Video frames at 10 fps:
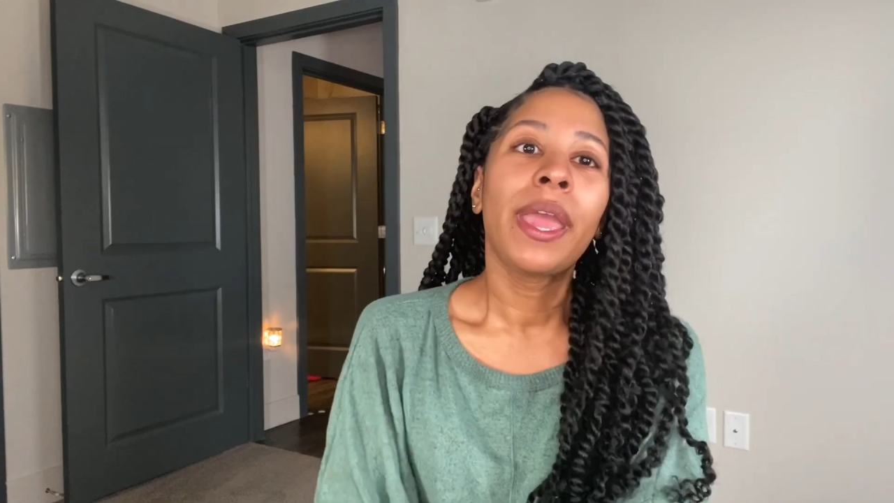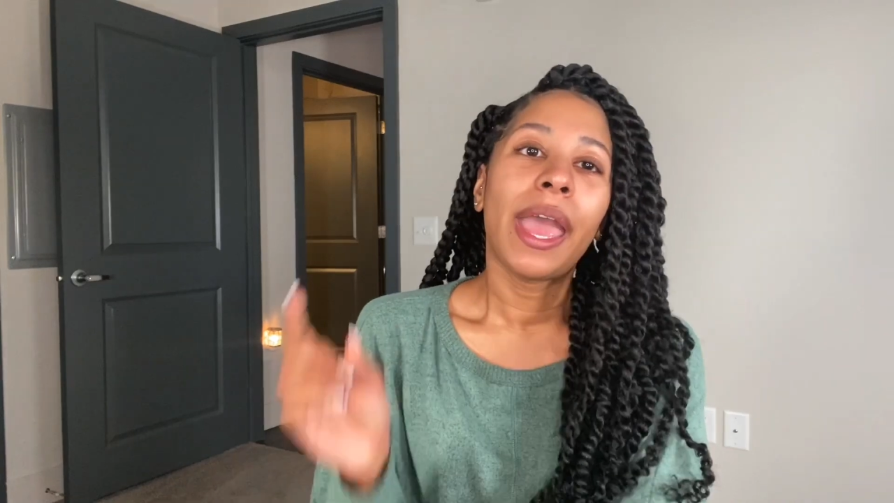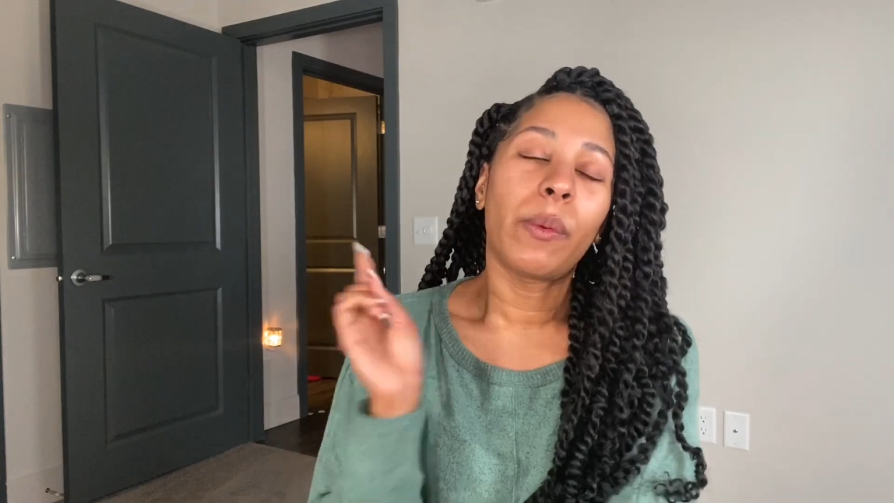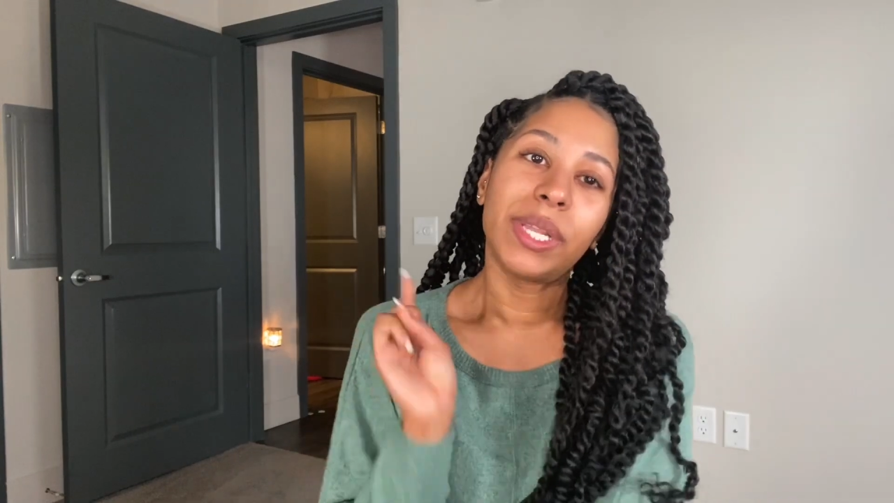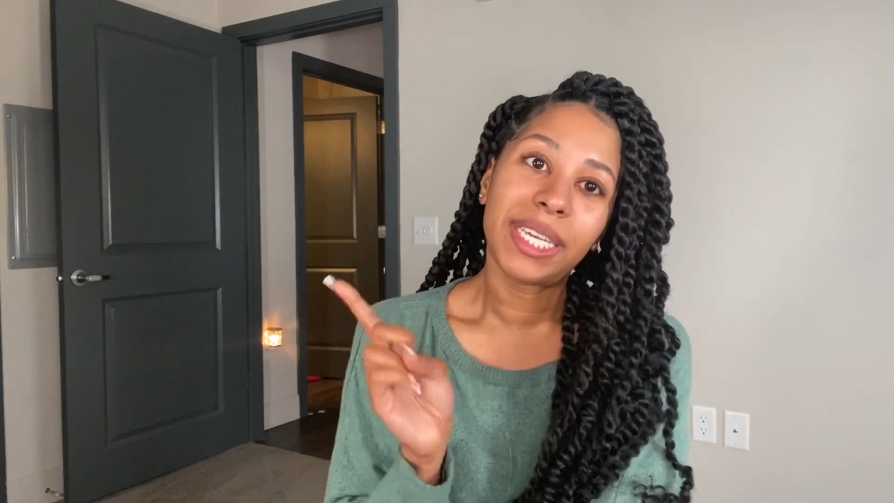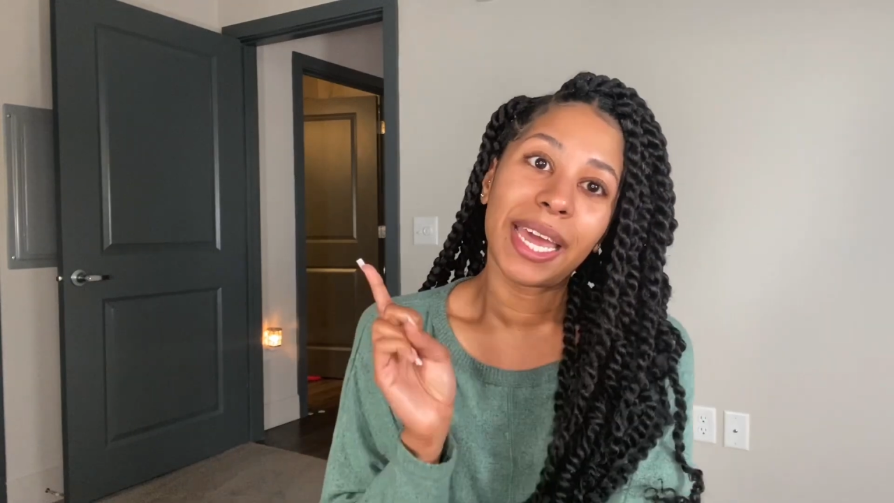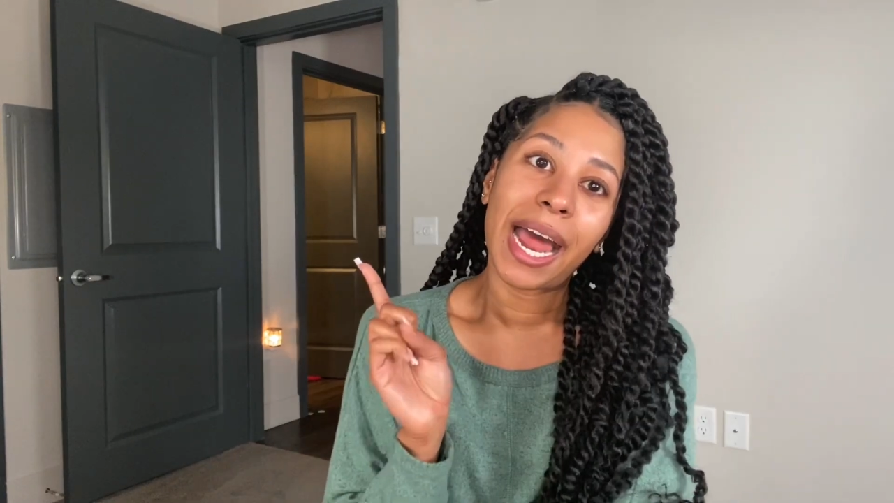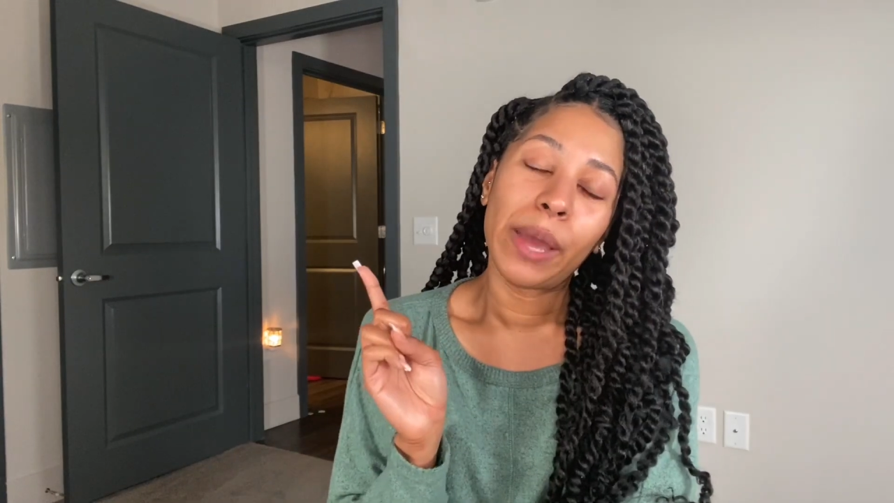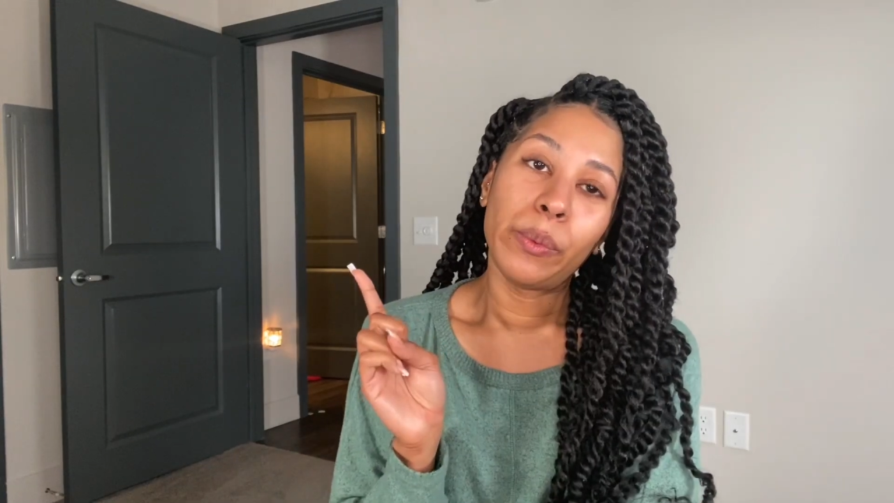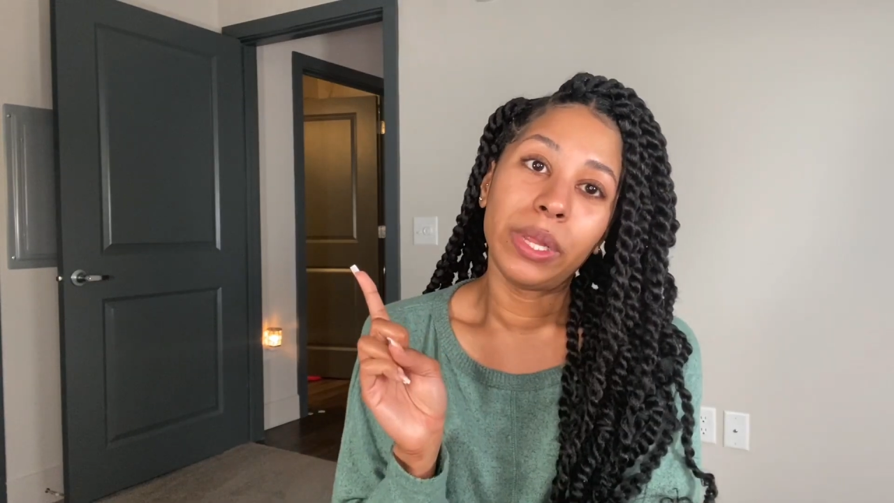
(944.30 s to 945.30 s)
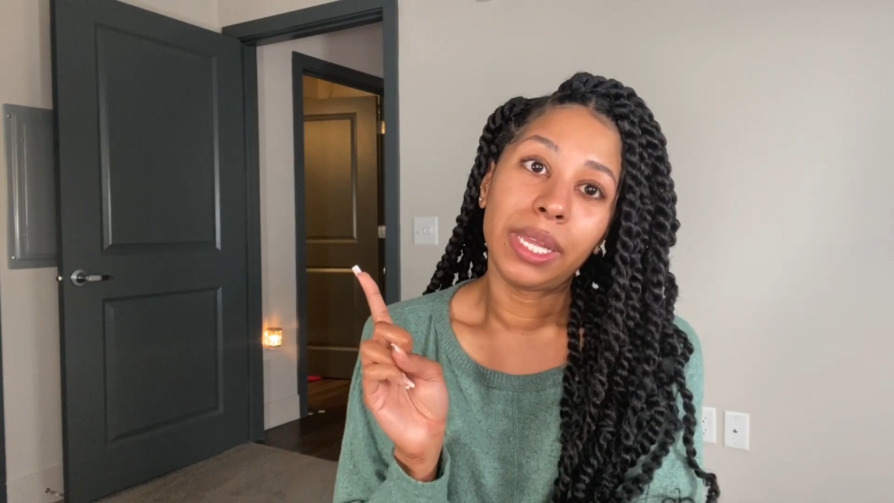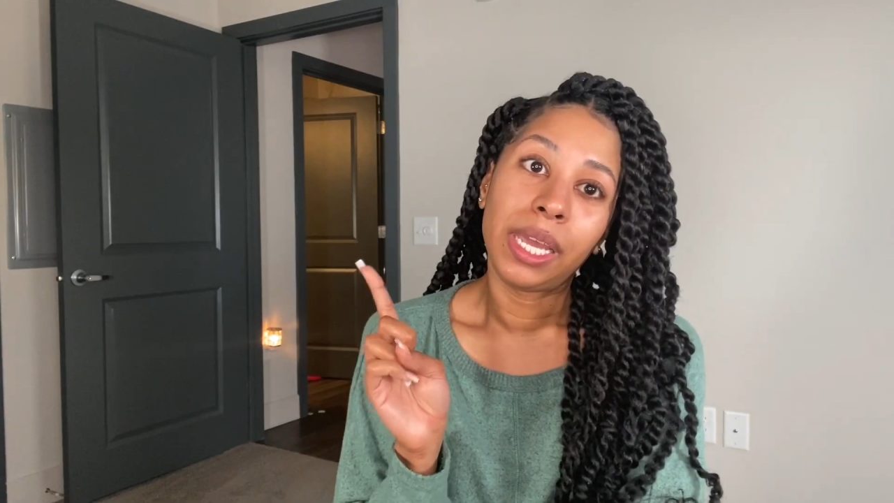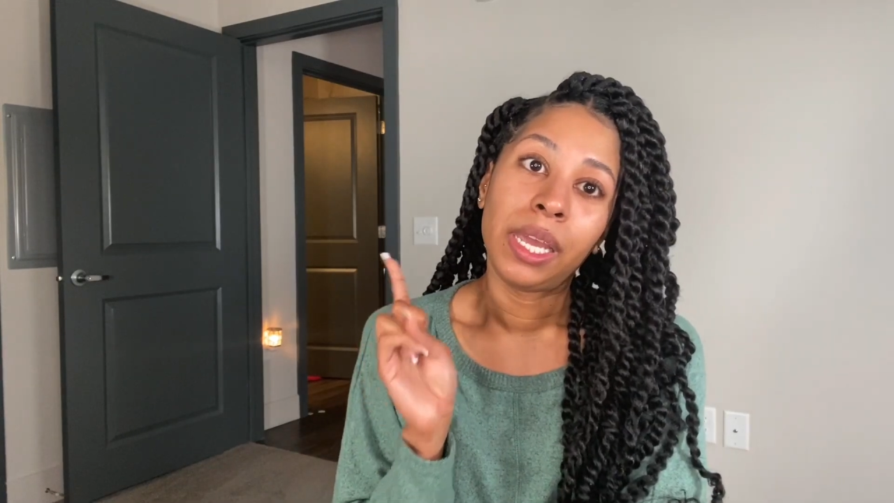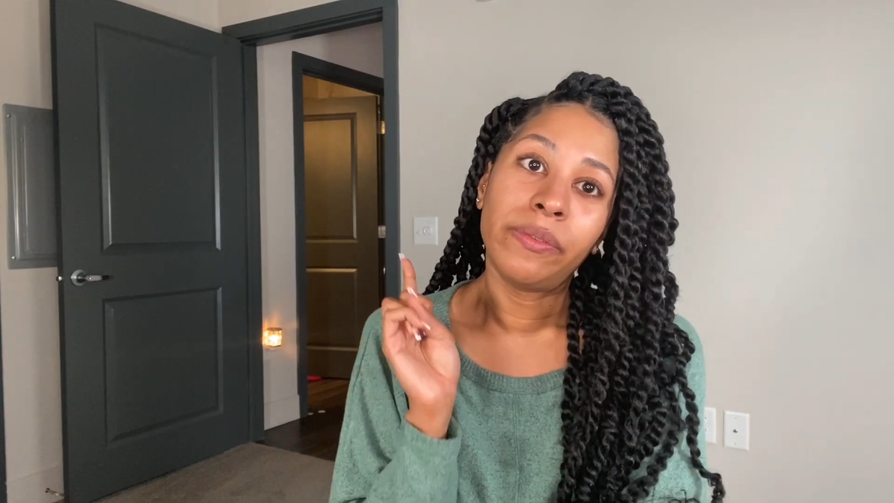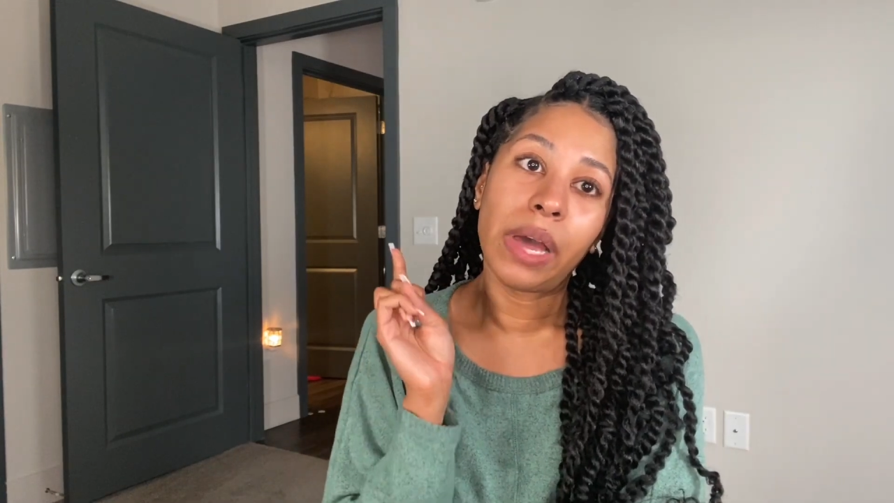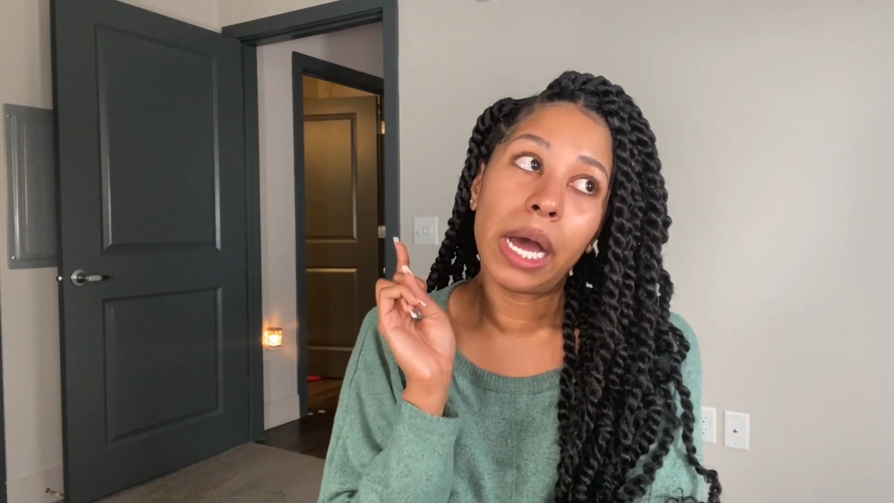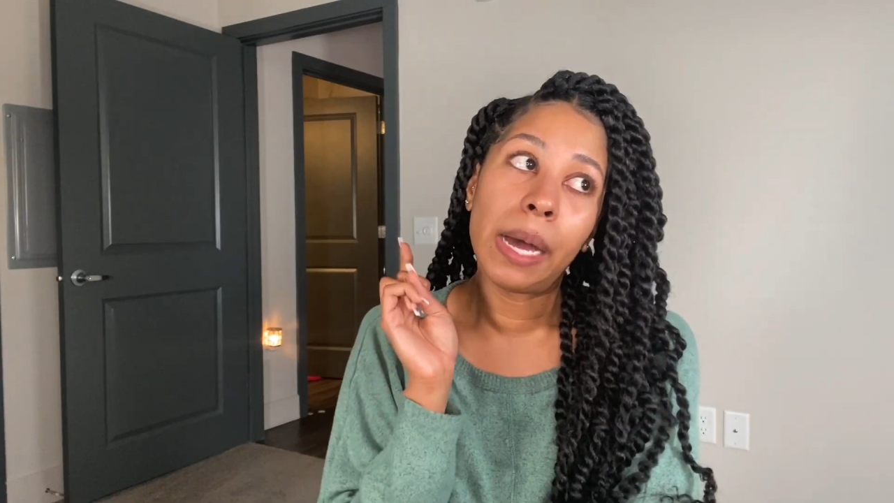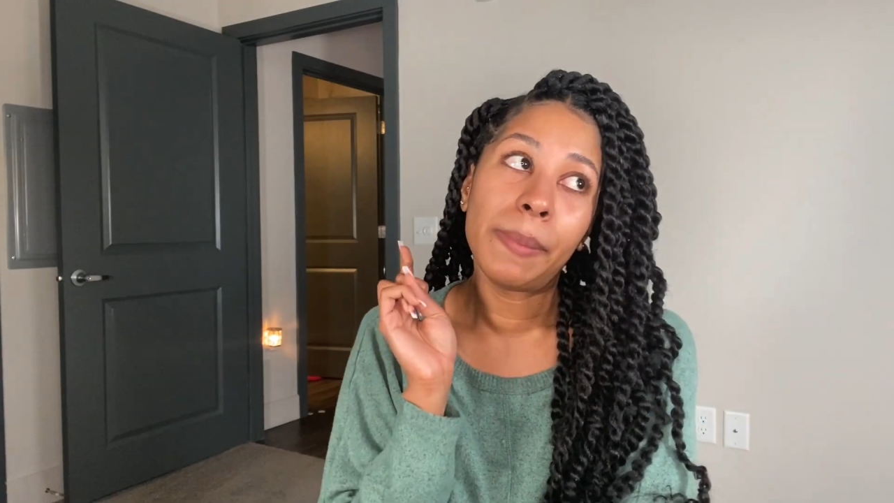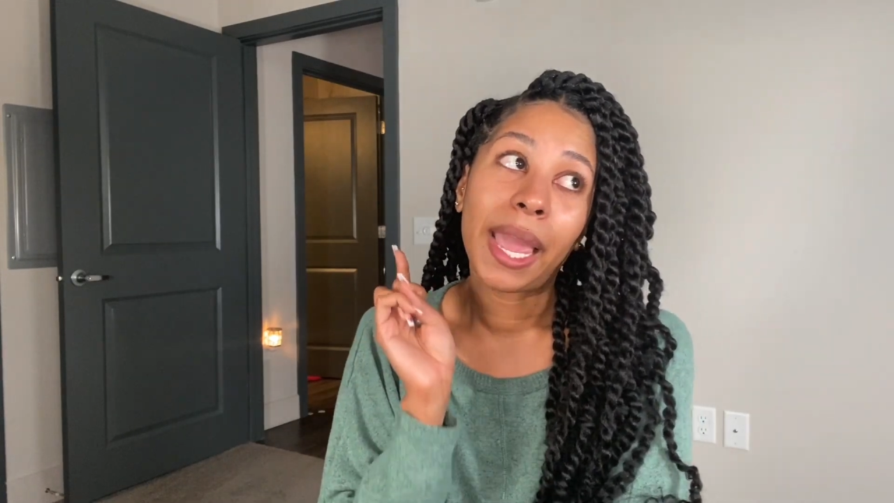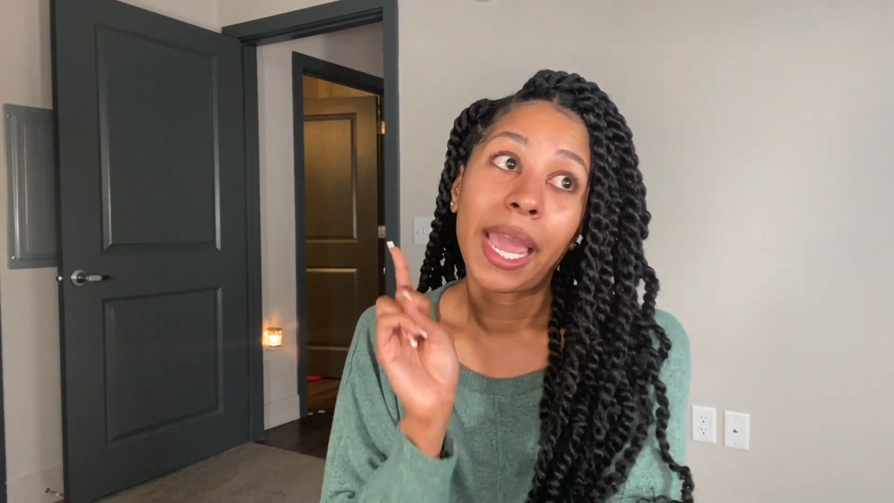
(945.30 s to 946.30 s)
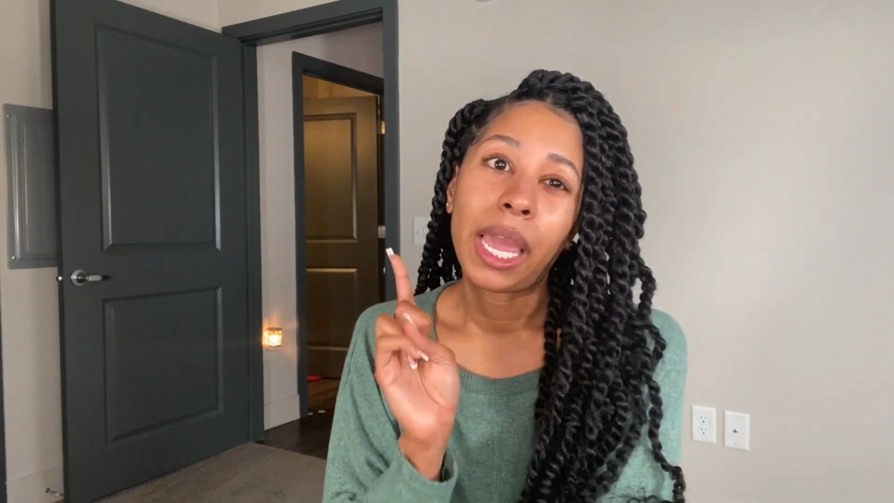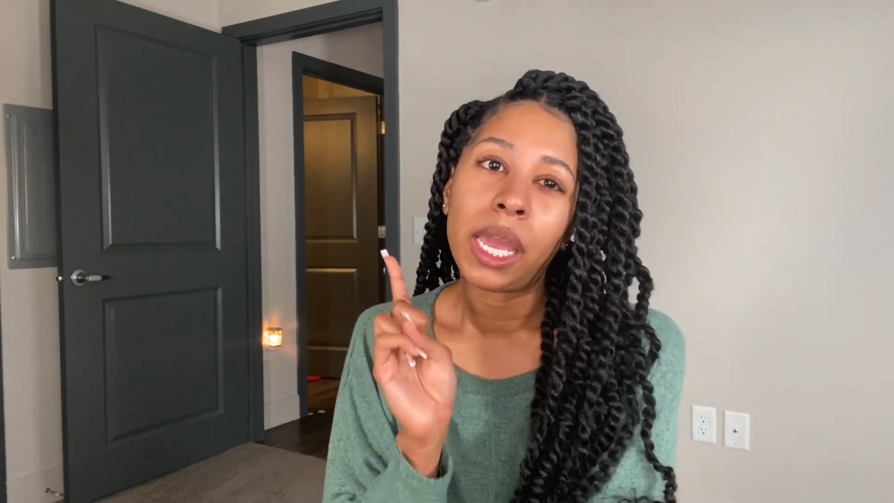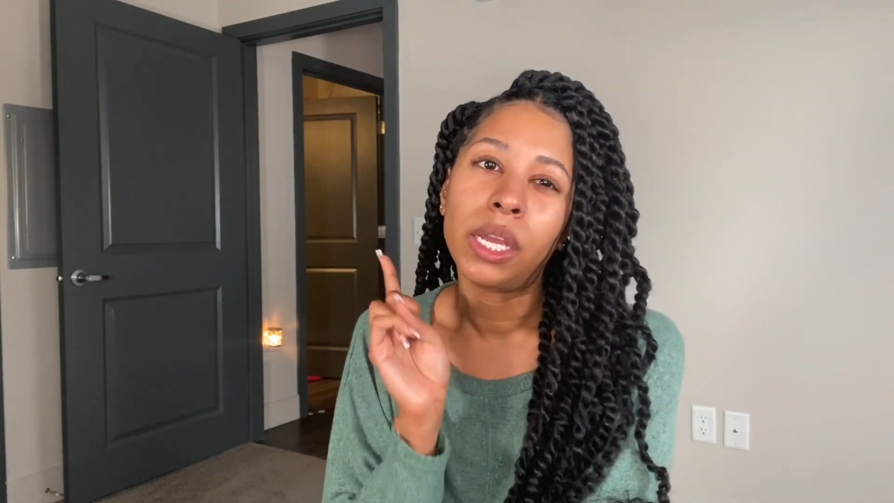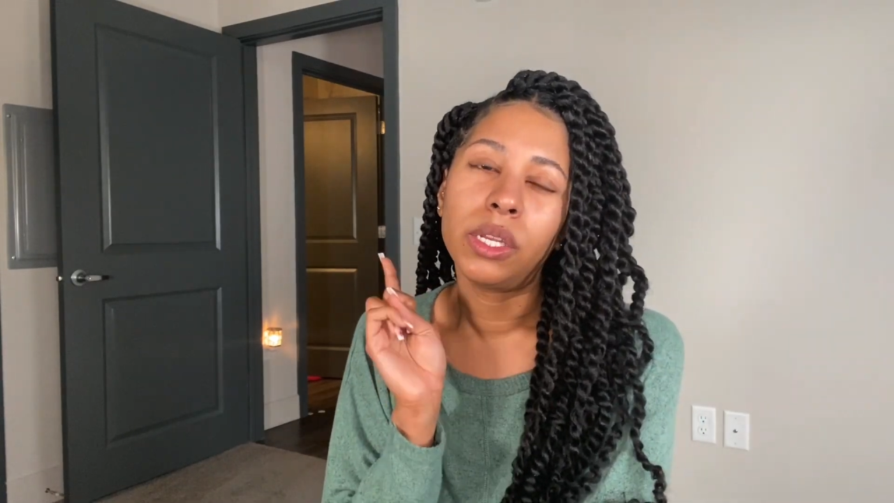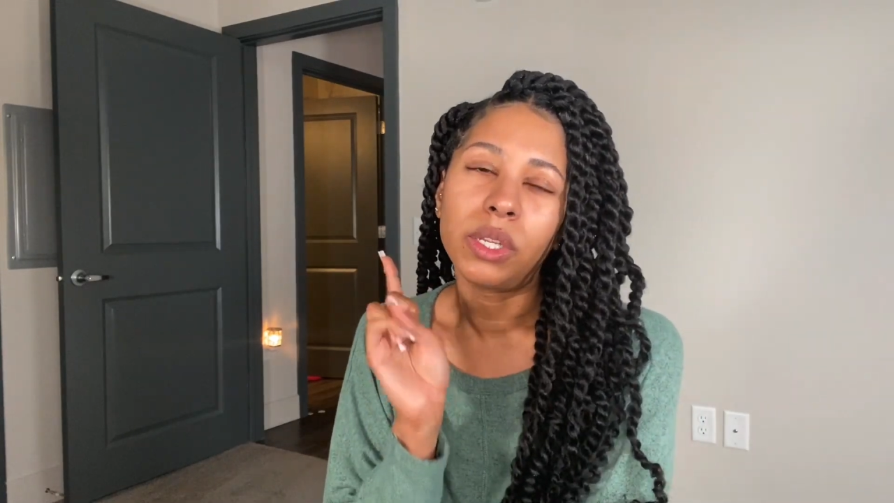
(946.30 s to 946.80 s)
And once again, I will leave a